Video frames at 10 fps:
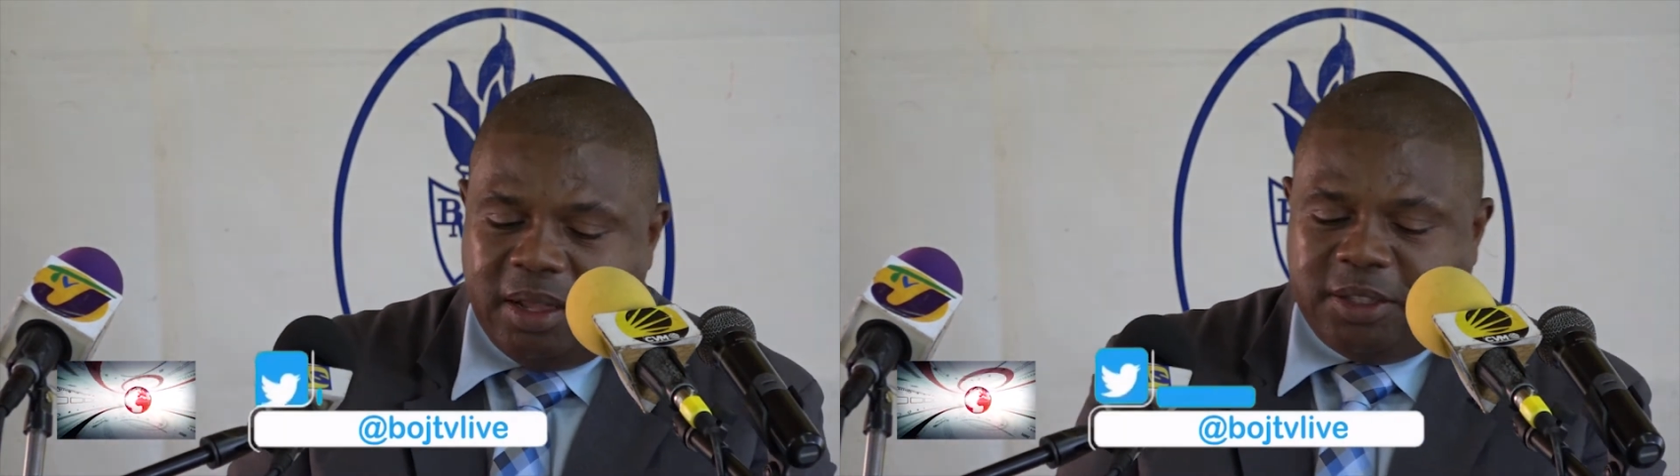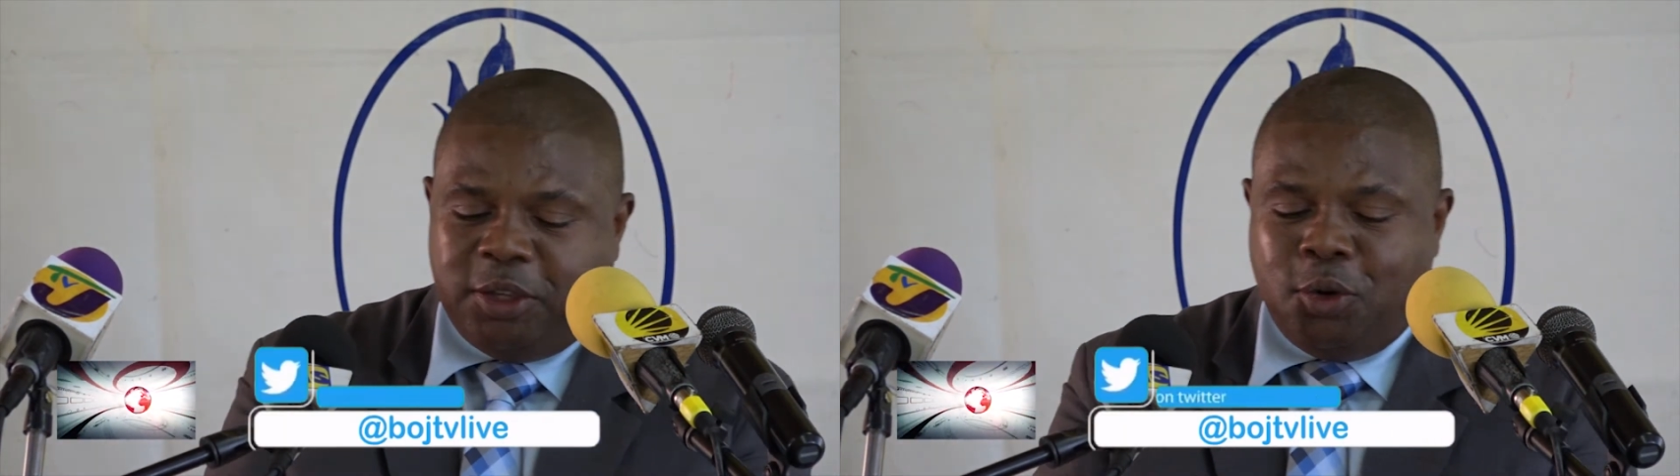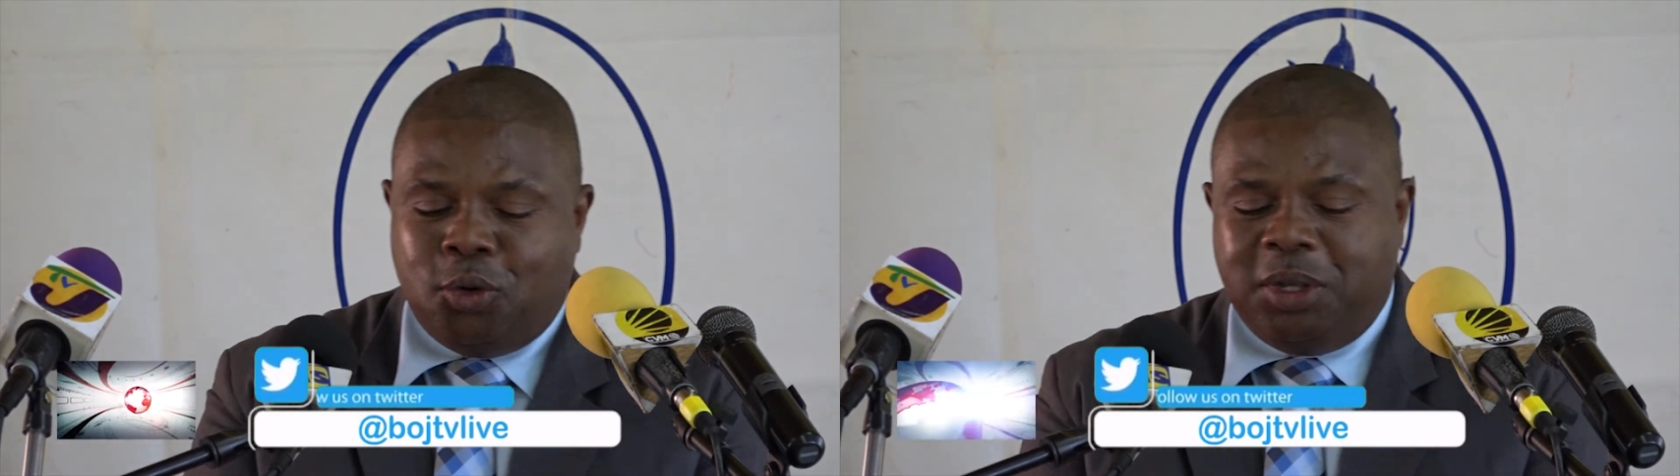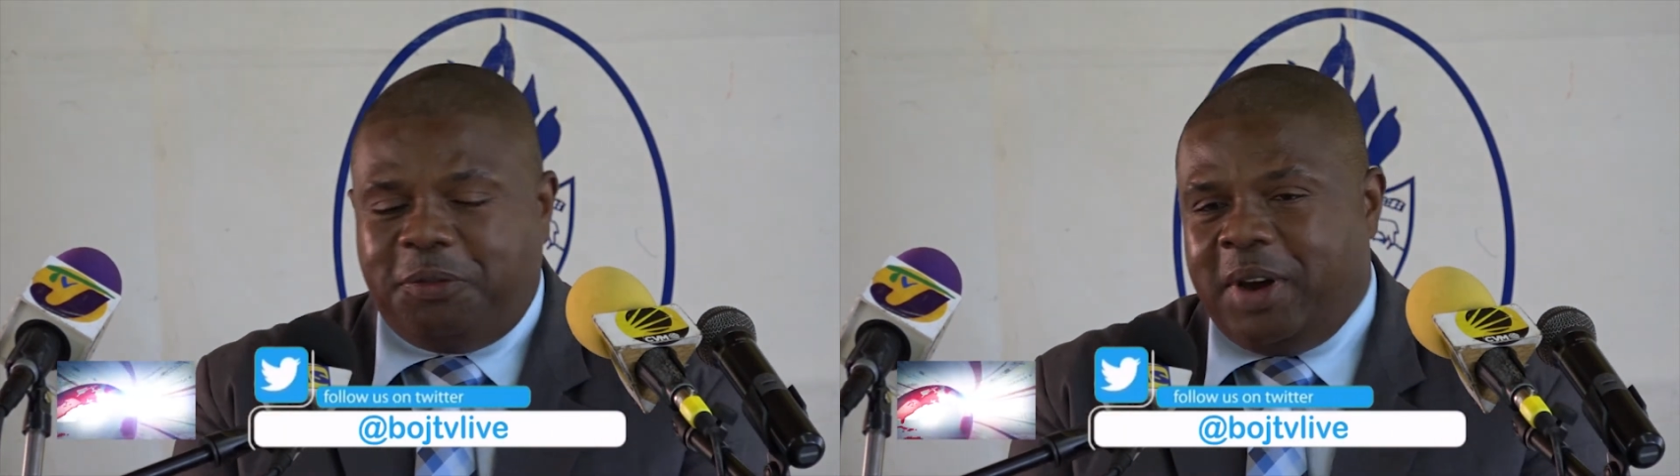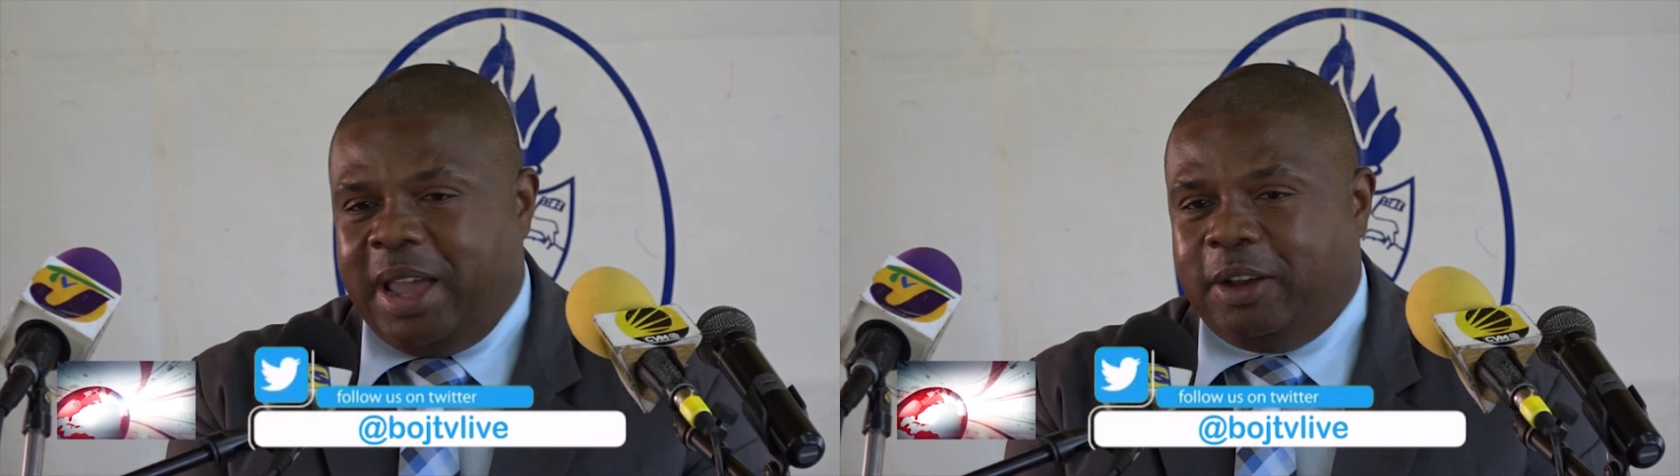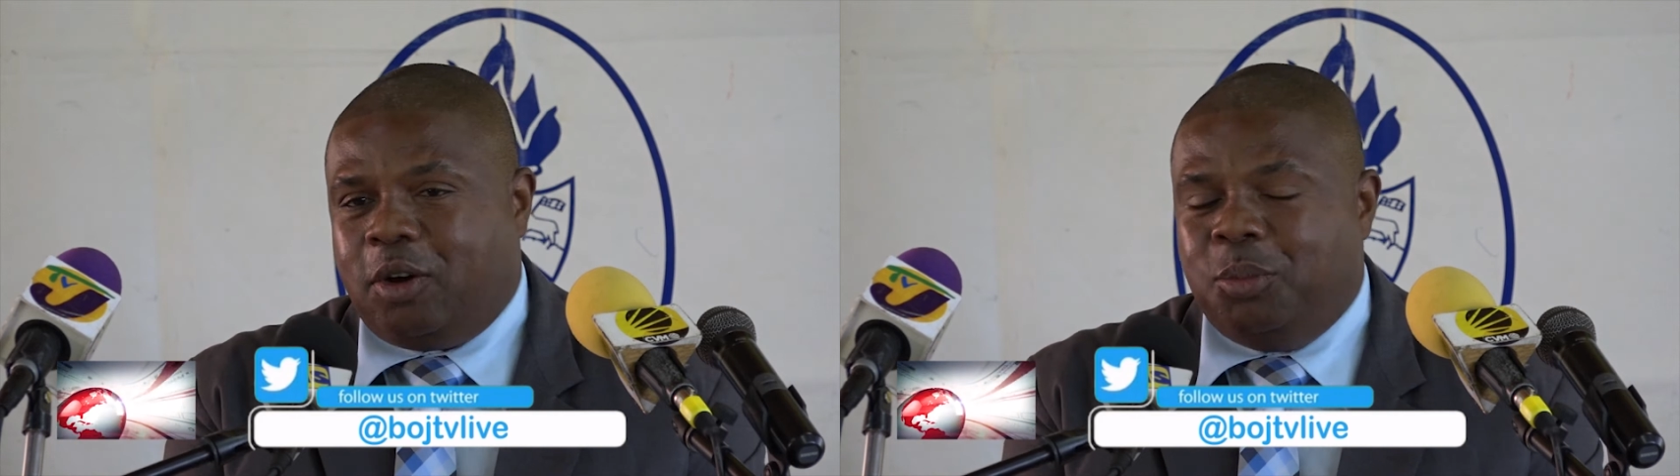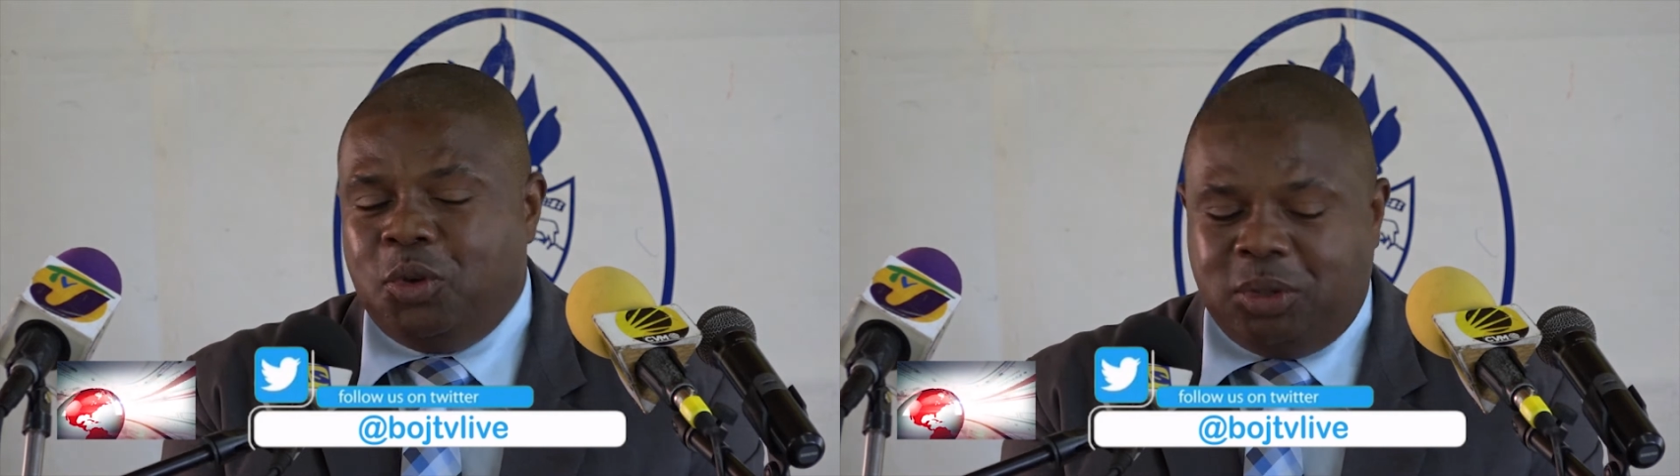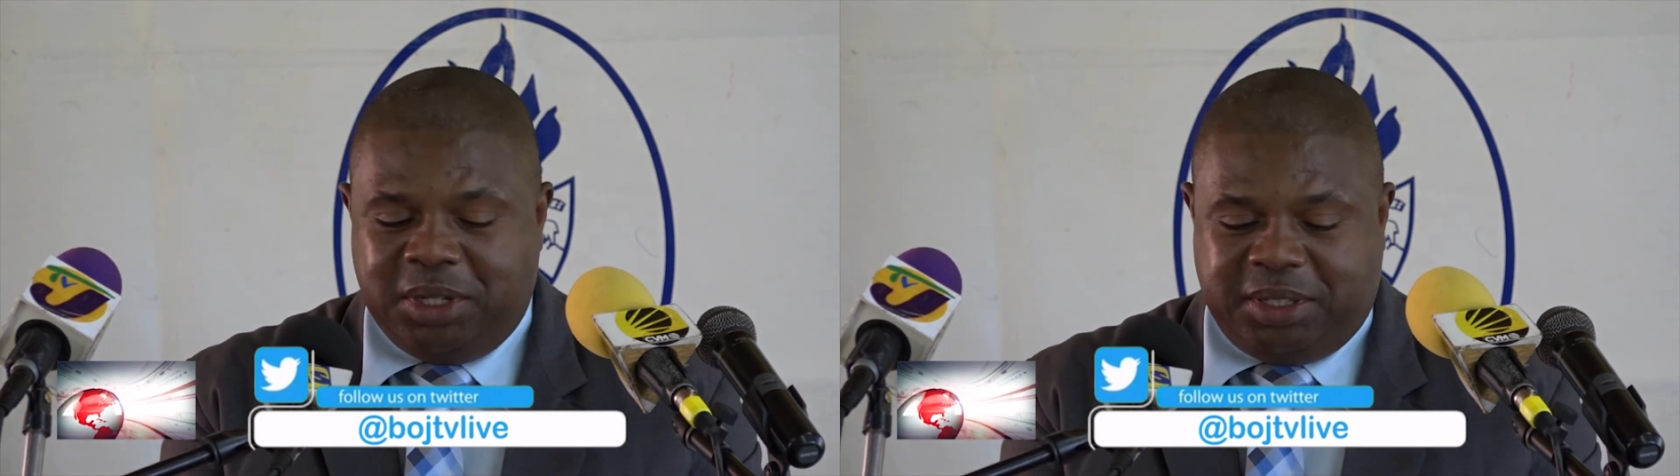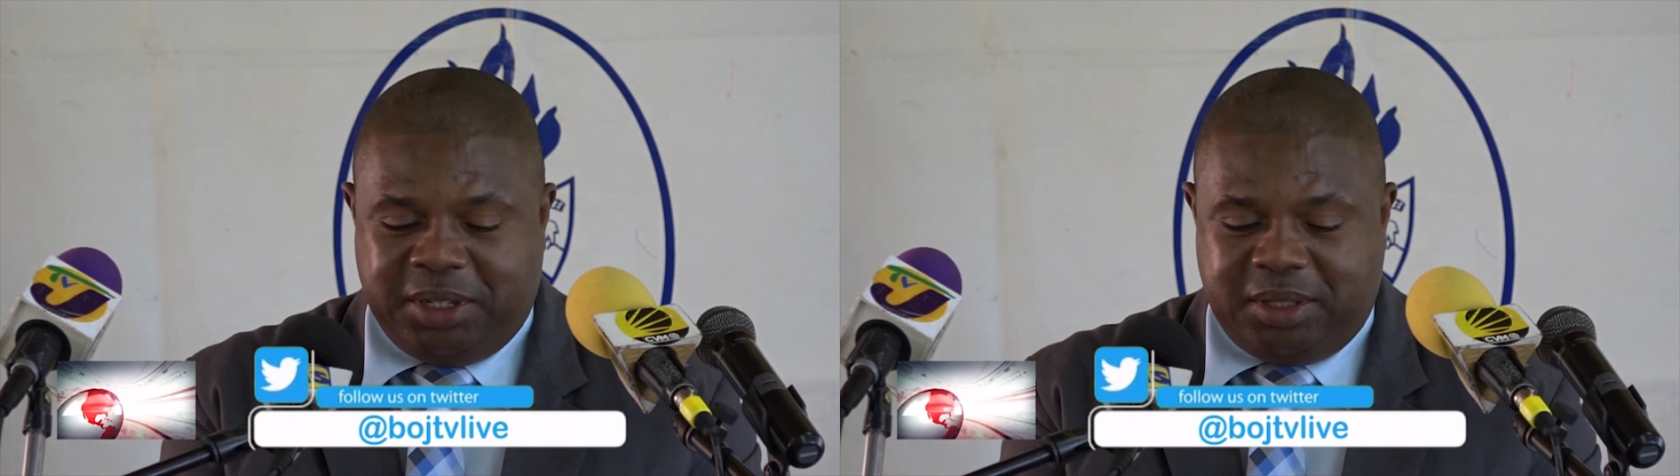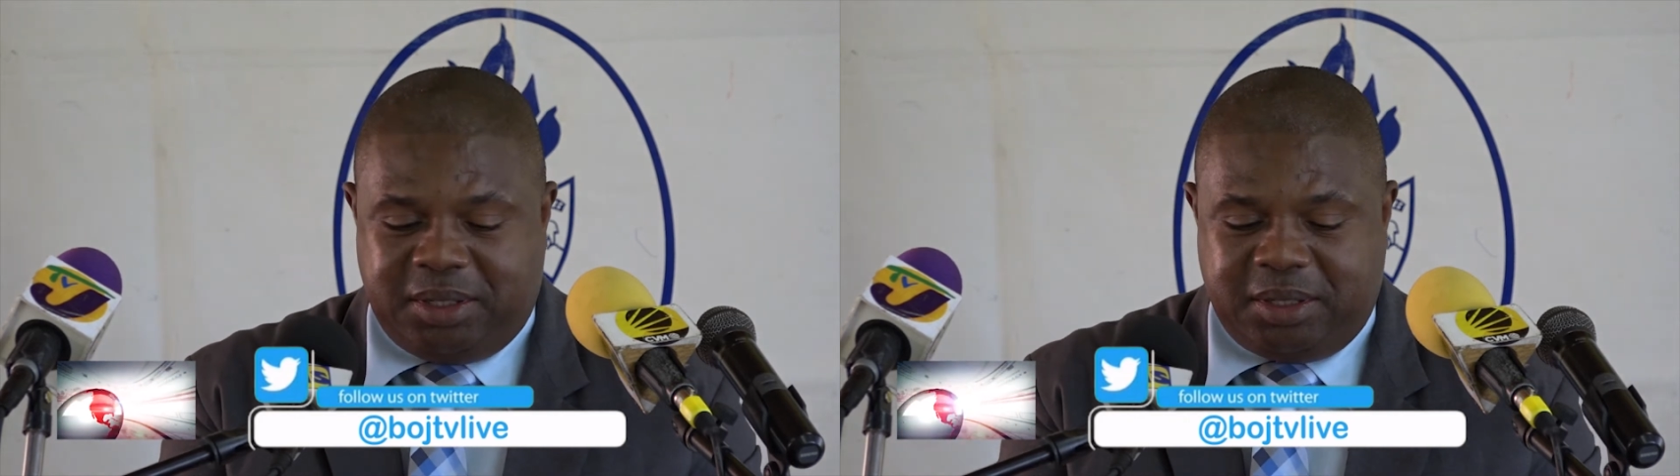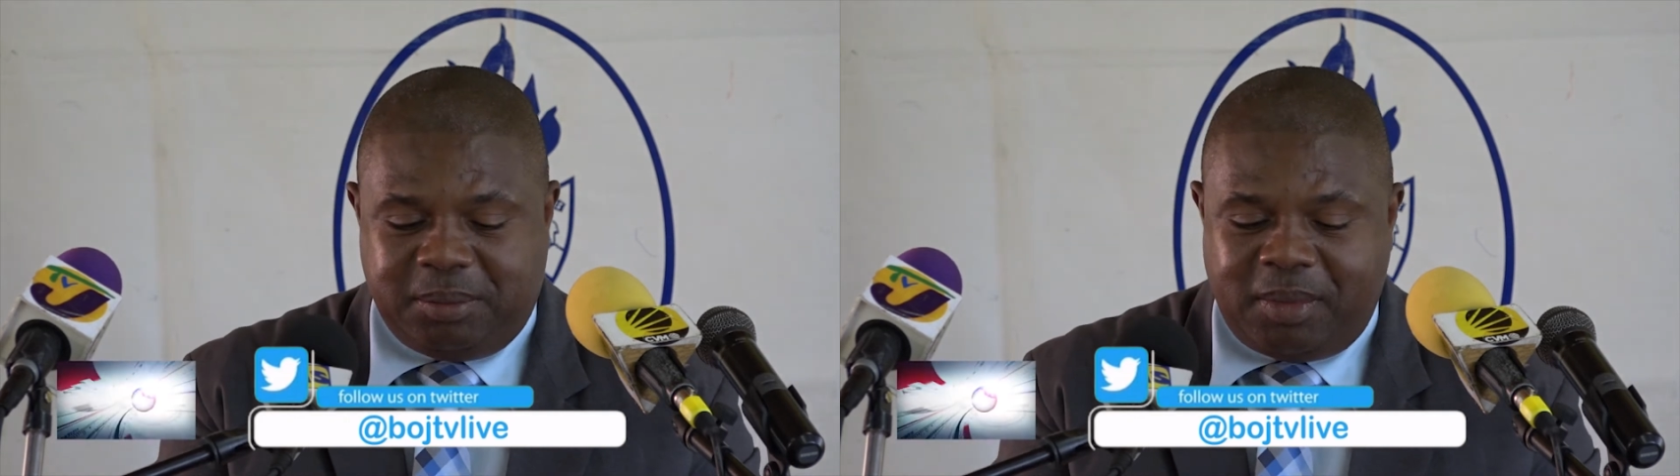to unify communities